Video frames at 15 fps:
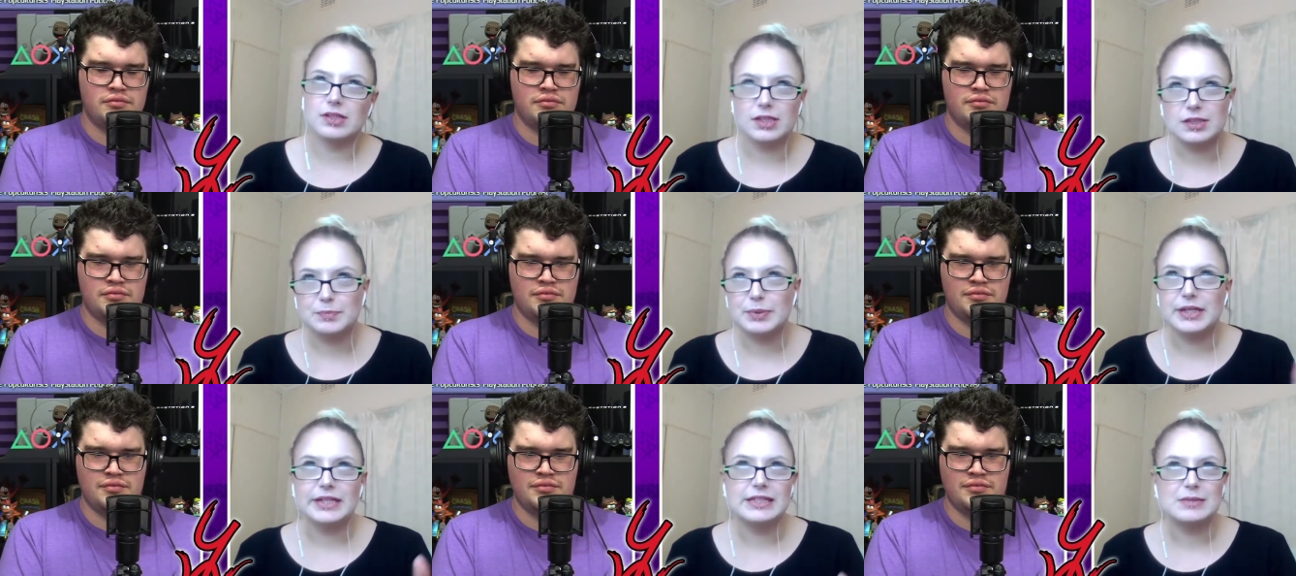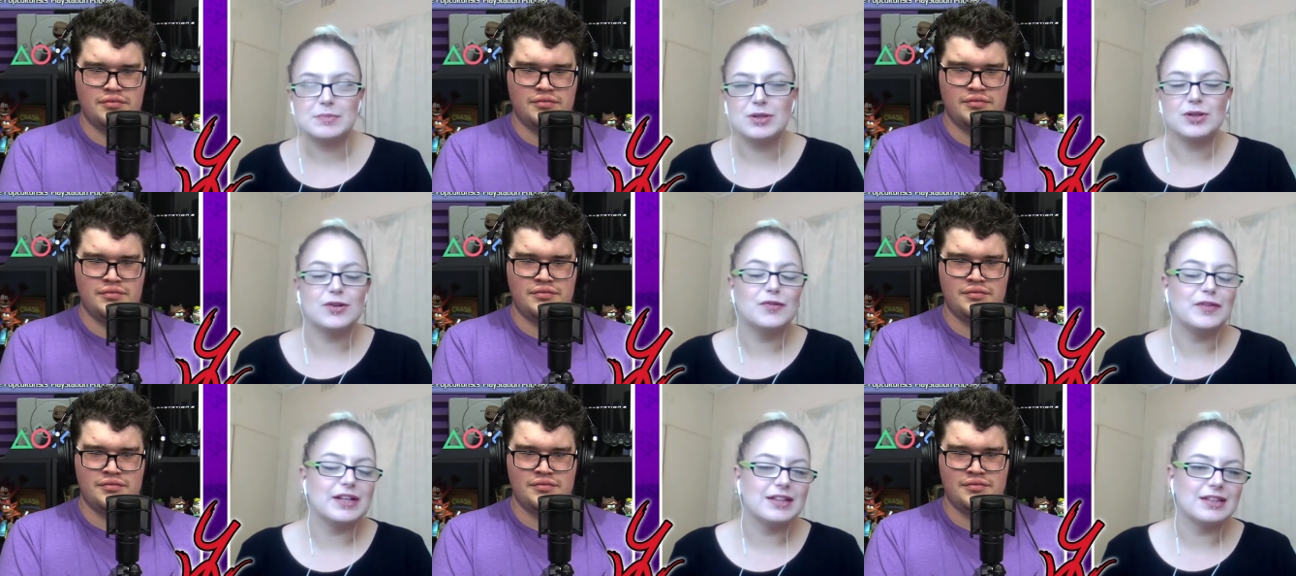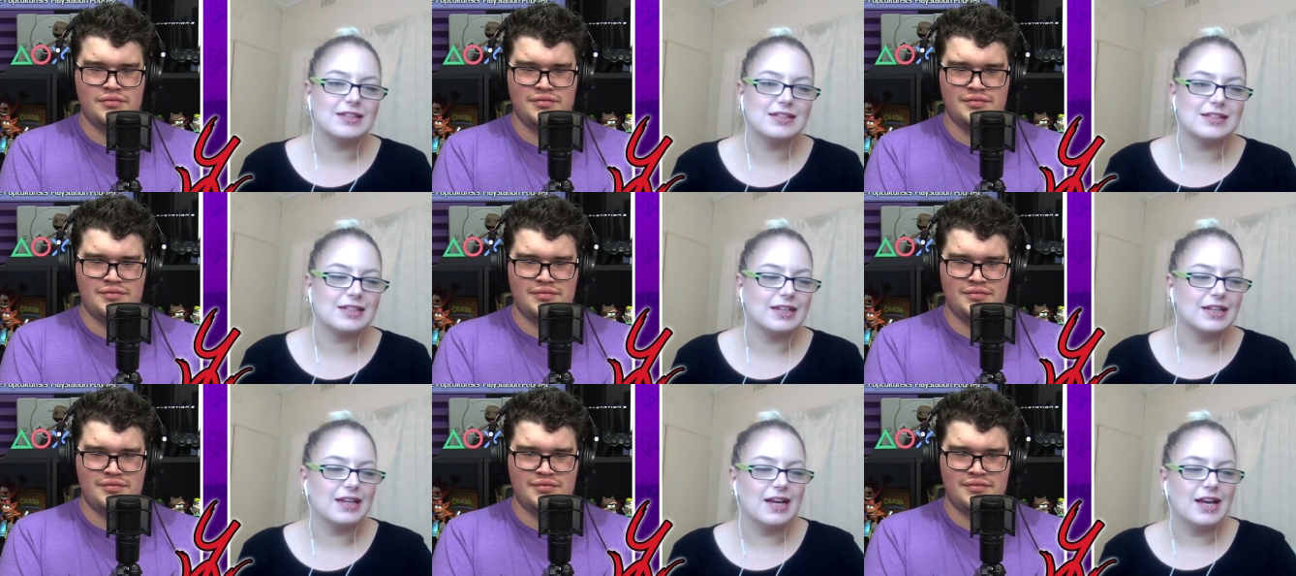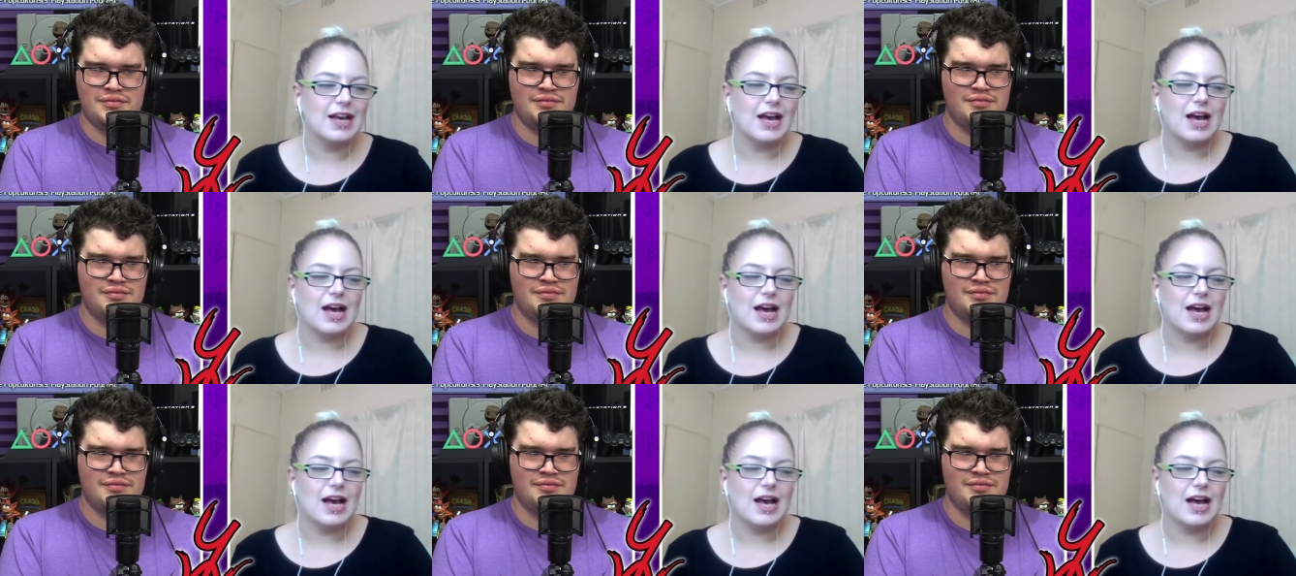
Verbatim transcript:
Speaker 1: this pissed me off endlessly.